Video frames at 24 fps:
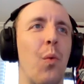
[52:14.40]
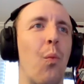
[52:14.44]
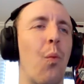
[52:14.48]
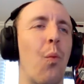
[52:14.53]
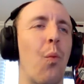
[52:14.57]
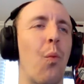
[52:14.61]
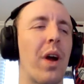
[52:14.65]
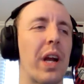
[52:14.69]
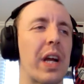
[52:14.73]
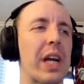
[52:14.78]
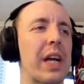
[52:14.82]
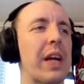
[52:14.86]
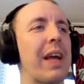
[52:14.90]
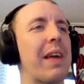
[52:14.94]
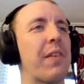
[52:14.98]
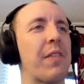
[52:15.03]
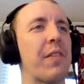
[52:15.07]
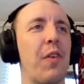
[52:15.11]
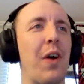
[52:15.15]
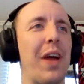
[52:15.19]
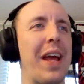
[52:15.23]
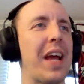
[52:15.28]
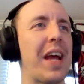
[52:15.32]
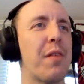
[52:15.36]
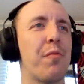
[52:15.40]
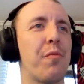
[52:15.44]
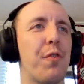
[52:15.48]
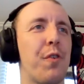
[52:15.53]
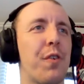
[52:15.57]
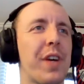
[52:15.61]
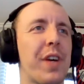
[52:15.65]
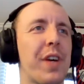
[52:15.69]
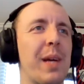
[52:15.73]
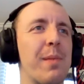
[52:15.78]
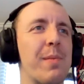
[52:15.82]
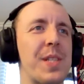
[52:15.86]
won a, a
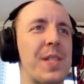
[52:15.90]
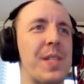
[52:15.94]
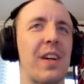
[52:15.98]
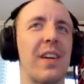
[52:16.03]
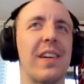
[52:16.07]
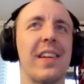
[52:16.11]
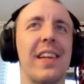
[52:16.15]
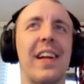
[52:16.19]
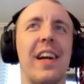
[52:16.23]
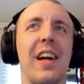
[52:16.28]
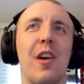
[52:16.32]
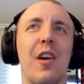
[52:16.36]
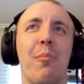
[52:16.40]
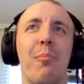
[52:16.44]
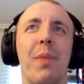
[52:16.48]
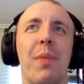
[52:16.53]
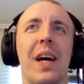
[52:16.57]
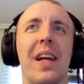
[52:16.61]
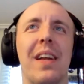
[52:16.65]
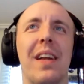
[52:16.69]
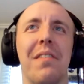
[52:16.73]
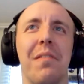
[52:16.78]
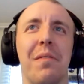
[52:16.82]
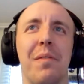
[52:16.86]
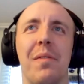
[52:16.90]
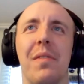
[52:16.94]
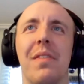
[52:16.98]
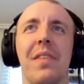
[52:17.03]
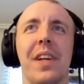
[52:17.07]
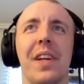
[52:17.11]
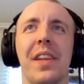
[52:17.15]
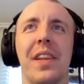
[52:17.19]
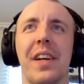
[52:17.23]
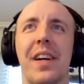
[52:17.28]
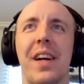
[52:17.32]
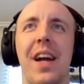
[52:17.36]
handful of games here and there and been
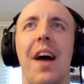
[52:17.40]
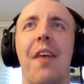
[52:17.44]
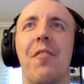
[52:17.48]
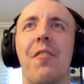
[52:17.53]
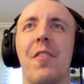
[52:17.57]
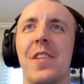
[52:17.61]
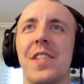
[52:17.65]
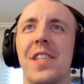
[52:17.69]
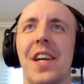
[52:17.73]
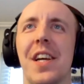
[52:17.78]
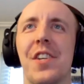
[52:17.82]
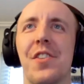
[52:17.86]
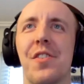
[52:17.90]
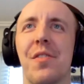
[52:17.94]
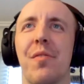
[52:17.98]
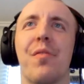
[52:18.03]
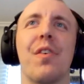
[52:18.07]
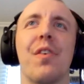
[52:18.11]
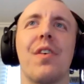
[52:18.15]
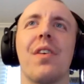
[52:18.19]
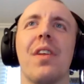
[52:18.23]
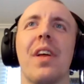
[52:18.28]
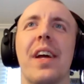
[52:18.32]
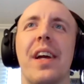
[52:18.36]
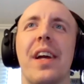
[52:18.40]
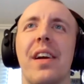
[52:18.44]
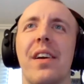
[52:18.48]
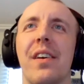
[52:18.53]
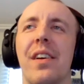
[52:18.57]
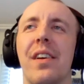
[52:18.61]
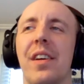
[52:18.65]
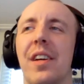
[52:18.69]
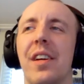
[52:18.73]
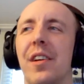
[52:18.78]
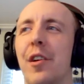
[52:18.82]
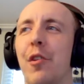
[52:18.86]
in the conversation for like
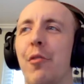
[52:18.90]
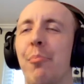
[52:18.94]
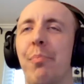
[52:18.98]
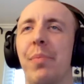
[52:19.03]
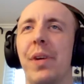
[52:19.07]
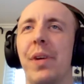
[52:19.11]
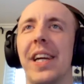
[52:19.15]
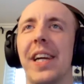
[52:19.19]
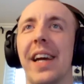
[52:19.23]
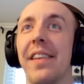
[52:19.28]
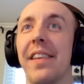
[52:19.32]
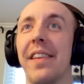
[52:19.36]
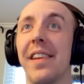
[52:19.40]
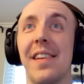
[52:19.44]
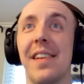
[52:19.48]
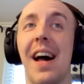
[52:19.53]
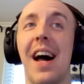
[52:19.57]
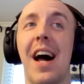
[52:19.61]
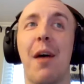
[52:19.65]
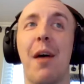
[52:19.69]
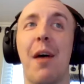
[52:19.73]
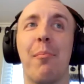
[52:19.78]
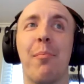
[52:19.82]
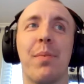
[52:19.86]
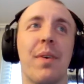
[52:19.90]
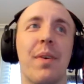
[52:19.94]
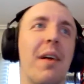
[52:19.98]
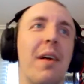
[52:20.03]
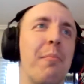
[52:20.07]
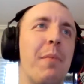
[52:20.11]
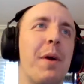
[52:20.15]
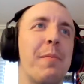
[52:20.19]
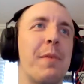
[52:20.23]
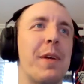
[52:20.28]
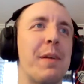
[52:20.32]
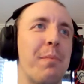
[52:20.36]
being at the top.
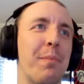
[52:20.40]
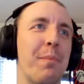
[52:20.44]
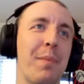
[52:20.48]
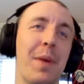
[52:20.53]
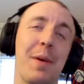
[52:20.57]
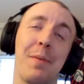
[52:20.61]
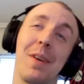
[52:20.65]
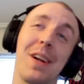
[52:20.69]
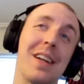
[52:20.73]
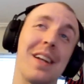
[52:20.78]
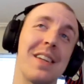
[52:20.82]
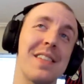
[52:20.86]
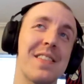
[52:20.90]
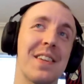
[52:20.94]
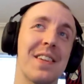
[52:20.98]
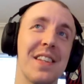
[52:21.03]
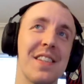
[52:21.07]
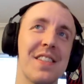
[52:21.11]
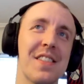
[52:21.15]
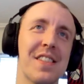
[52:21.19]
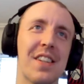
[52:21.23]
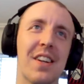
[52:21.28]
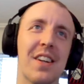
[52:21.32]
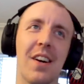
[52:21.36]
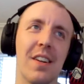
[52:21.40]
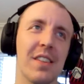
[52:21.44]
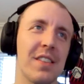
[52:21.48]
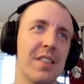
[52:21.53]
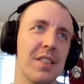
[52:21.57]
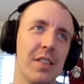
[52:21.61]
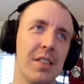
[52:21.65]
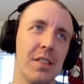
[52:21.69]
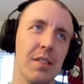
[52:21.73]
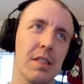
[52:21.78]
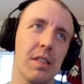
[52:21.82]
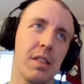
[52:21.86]
Maybe maybe not so this year.
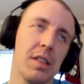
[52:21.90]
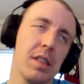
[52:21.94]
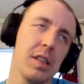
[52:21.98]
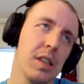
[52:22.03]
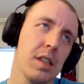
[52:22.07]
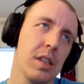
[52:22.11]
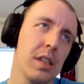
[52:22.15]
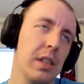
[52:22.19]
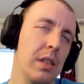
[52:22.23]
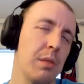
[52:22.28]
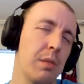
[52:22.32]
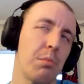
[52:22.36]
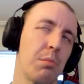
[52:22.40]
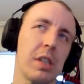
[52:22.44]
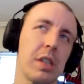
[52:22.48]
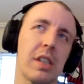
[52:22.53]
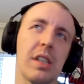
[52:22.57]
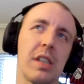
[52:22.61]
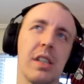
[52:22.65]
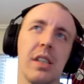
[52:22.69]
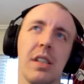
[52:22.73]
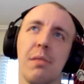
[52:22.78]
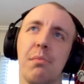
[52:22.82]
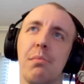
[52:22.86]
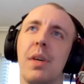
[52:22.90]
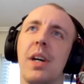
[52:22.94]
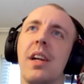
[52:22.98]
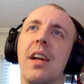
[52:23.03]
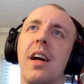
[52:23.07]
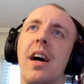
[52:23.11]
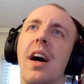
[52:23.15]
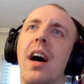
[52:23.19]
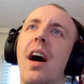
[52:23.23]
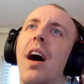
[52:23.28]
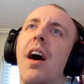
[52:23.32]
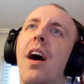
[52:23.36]
Arsenal's pretty good,
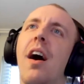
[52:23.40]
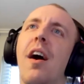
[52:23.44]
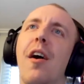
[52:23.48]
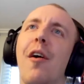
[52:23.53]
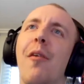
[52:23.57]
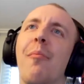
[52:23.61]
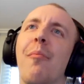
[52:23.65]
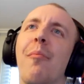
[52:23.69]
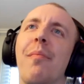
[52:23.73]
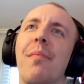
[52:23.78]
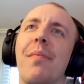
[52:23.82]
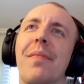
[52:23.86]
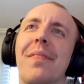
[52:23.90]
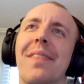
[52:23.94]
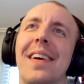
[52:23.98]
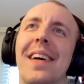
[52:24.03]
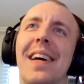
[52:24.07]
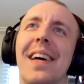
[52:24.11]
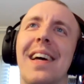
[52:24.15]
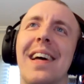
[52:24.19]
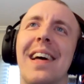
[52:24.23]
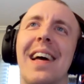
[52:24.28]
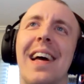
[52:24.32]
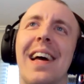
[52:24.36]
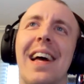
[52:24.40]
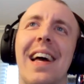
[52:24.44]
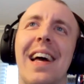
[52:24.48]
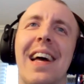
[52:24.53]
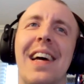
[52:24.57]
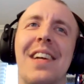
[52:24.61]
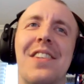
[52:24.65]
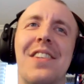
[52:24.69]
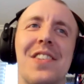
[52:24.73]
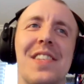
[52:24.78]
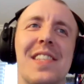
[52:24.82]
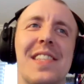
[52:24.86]
but um,
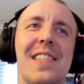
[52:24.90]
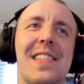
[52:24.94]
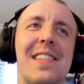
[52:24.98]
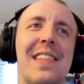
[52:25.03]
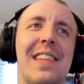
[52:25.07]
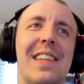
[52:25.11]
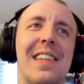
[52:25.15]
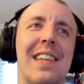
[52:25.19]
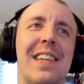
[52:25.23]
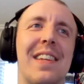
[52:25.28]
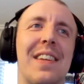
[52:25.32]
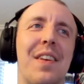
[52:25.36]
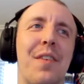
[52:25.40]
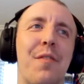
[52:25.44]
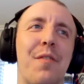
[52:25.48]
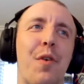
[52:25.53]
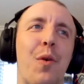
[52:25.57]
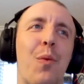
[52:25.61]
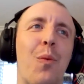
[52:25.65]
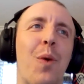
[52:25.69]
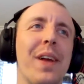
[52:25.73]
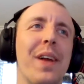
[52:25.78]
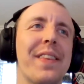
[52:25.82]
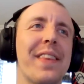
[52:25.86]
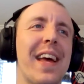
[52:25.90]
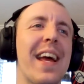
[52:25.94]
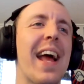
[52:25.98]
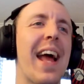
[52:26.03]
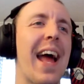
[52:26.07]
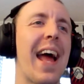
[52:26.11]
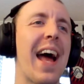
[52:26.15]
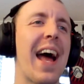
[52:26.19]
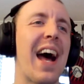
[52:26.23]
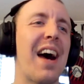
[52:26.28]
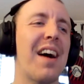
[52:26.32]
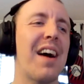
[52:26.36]
it just for what they
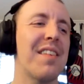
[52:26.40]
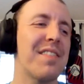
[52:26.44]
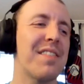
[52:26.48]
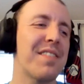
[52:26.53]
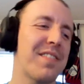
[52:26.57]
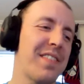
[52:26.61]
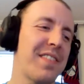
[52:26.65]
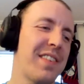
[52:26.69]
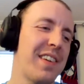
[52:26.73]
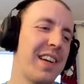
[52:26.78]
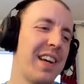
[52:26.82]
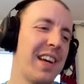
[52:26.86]
have,